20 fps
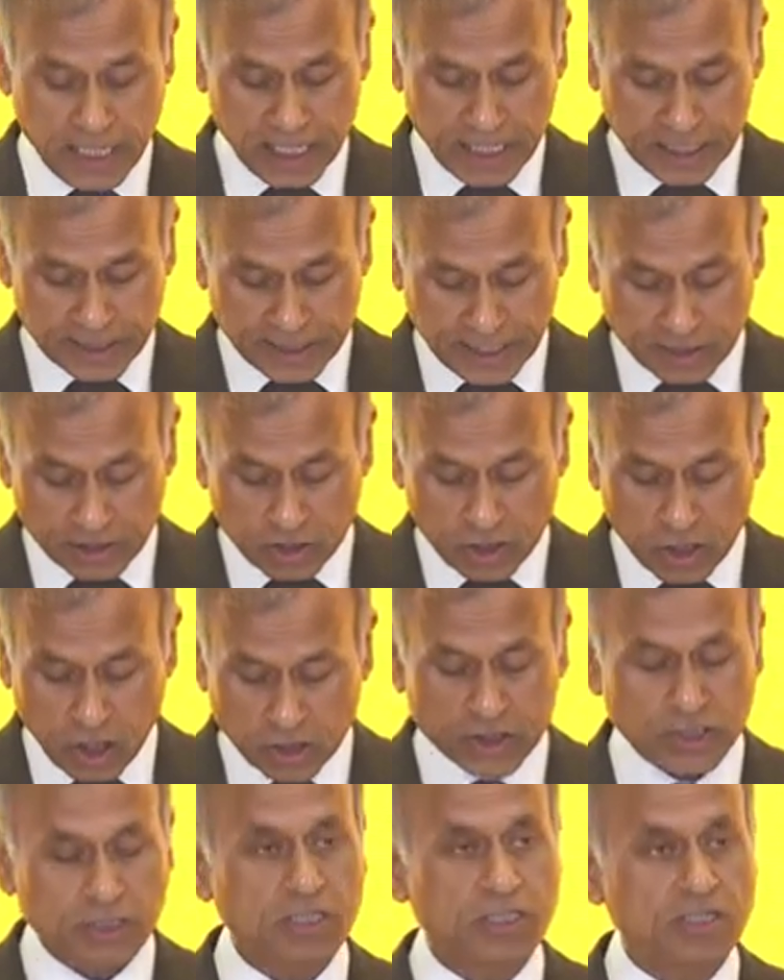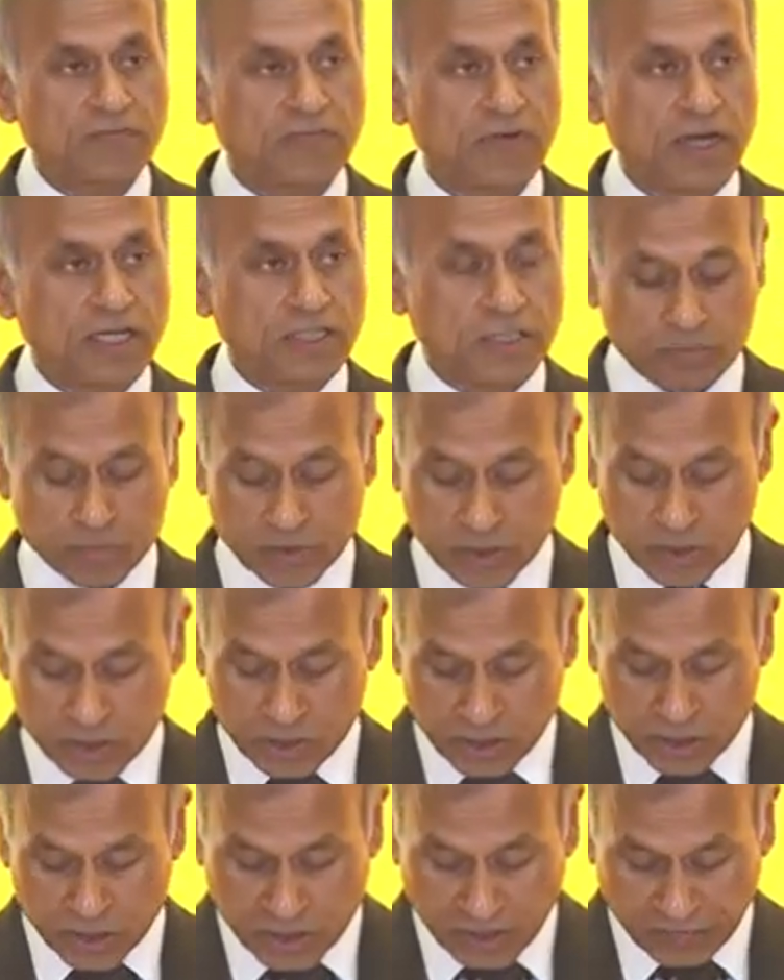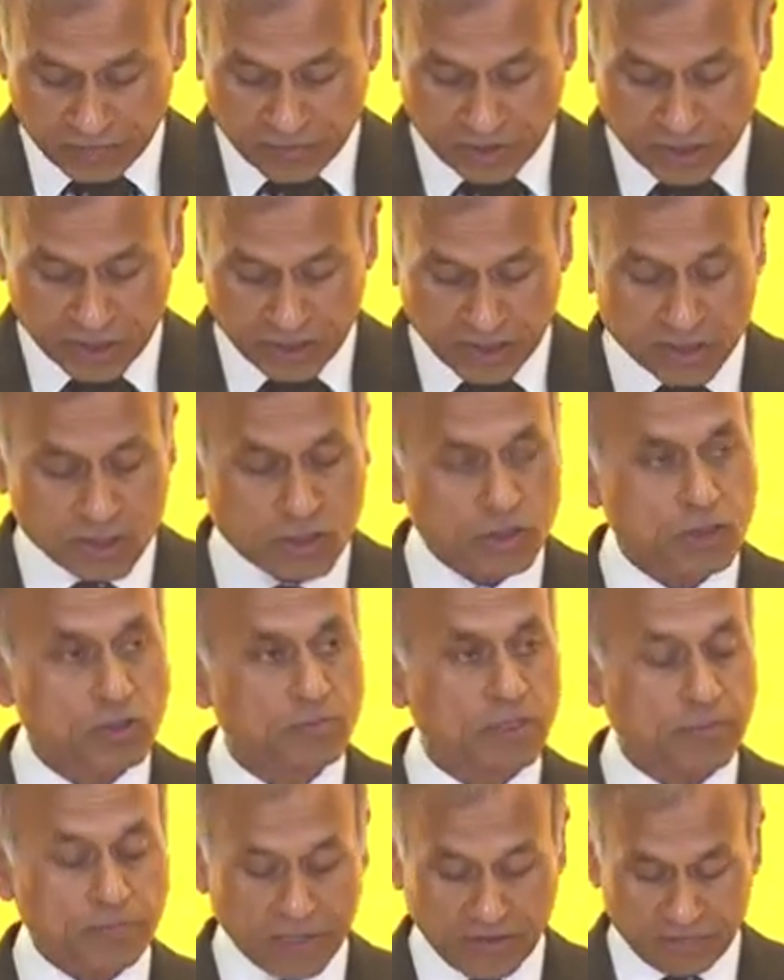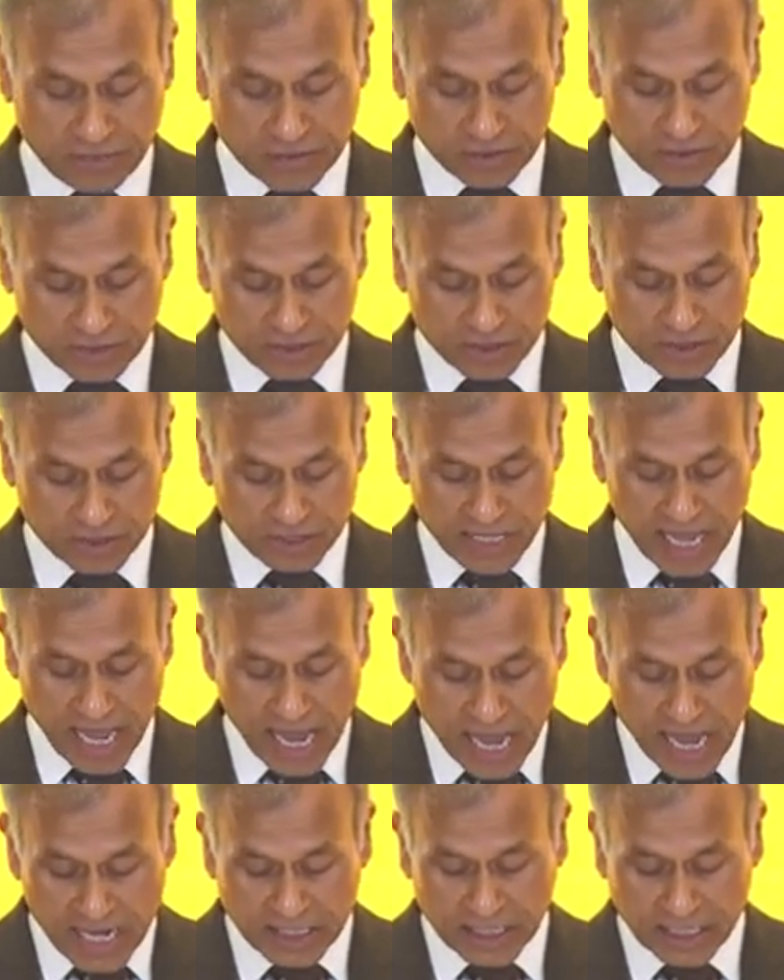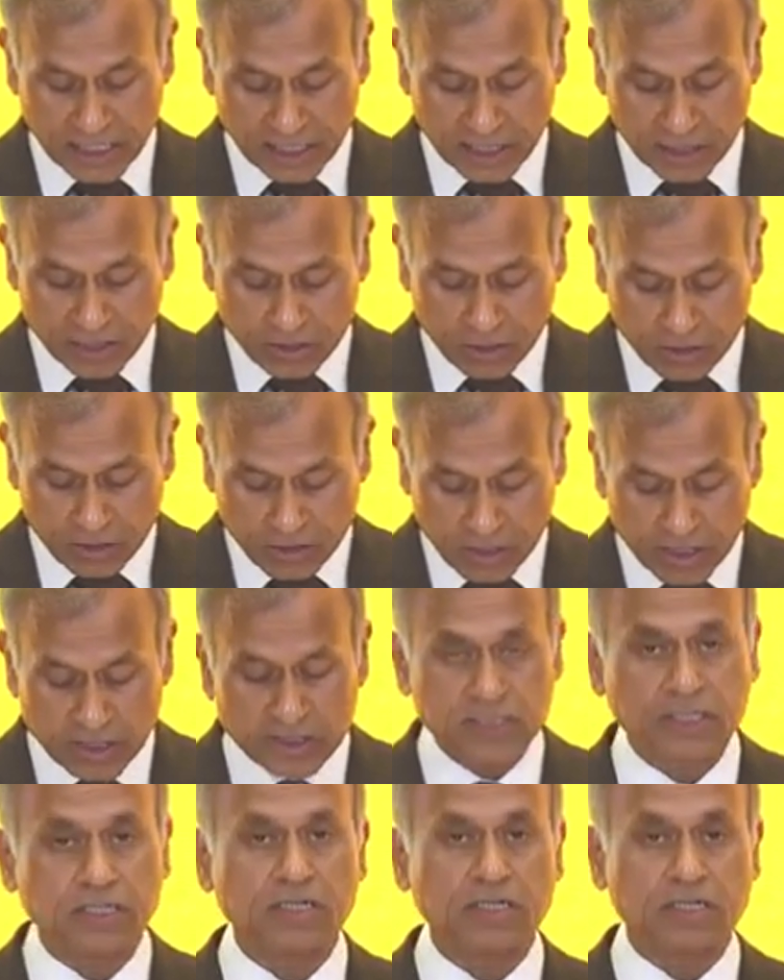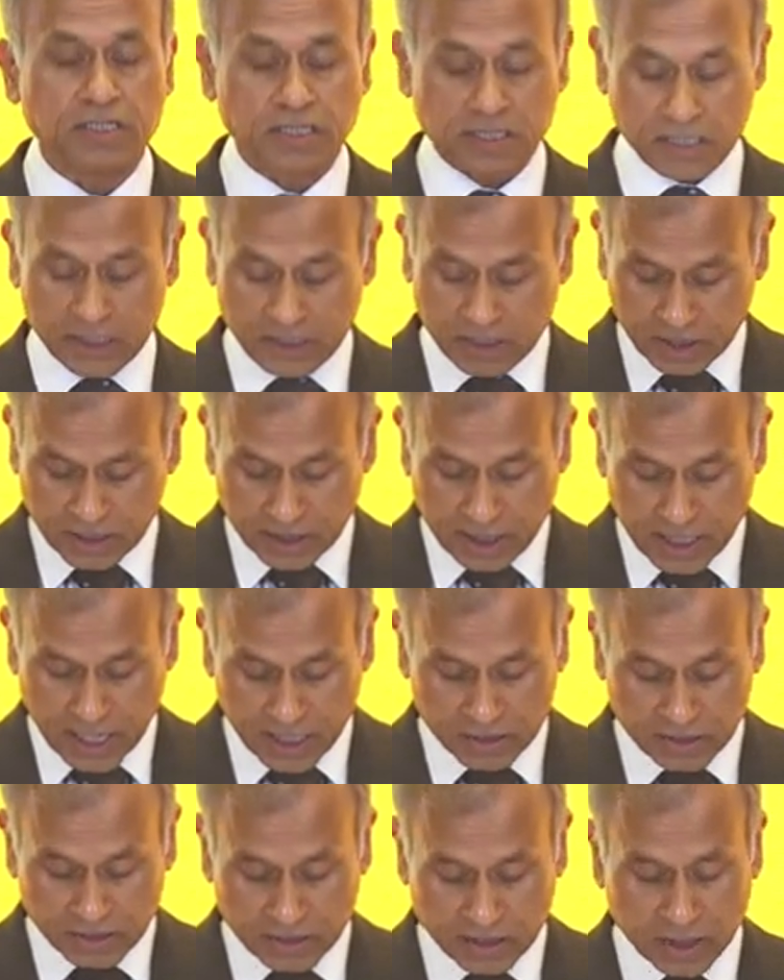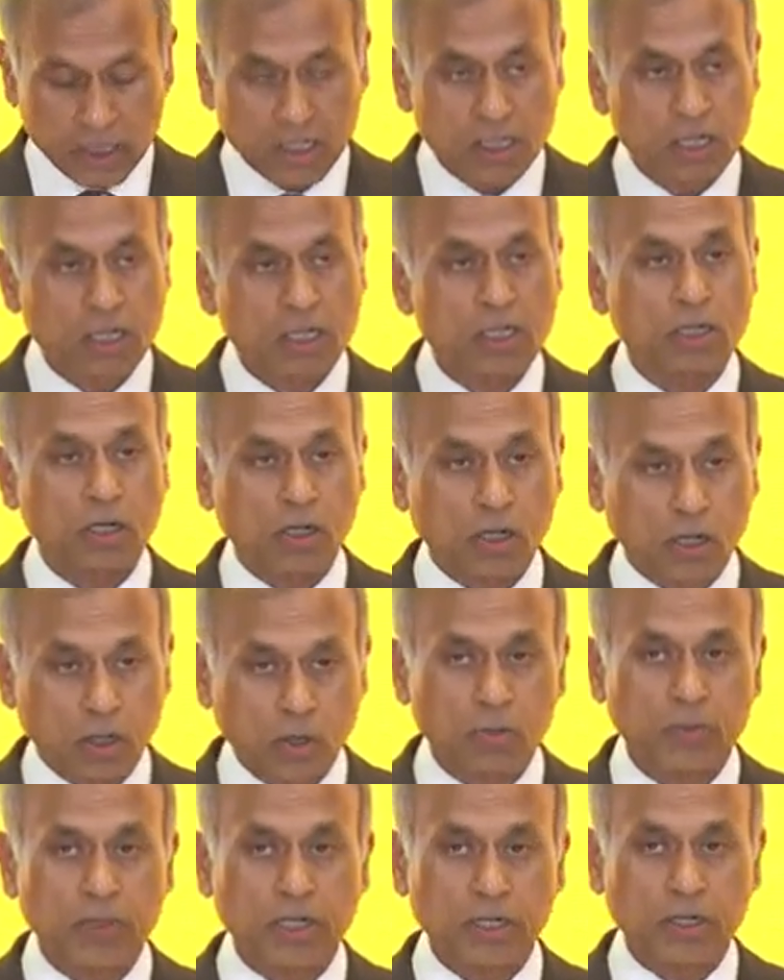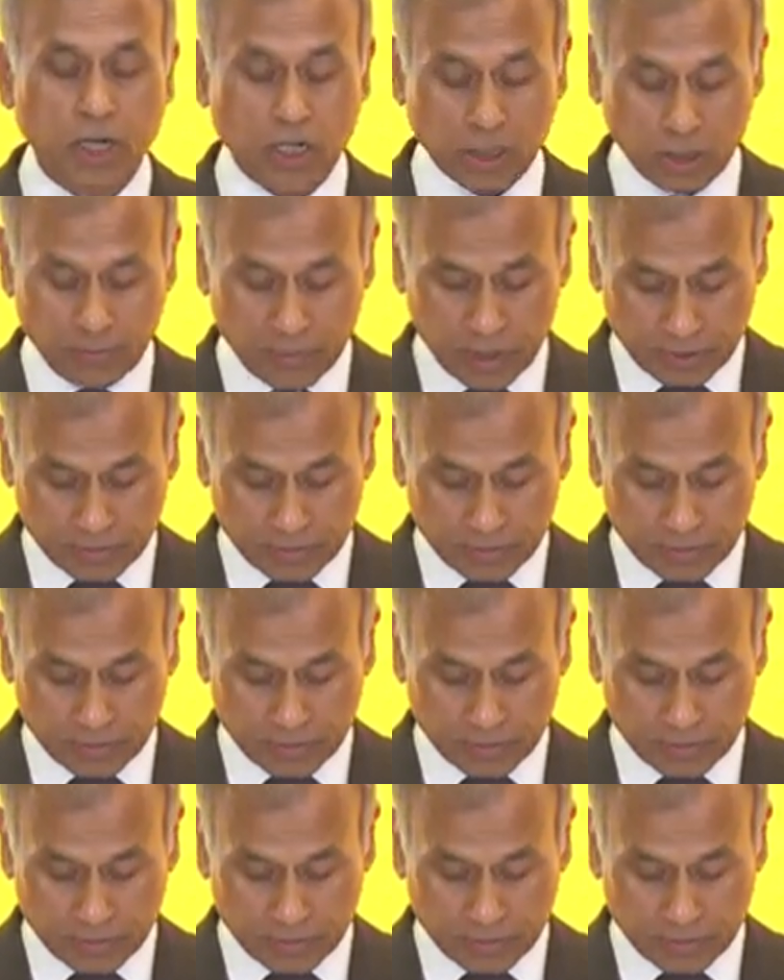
technological advancements, shifting consumer preferences, and an increasingly interconnected global economy.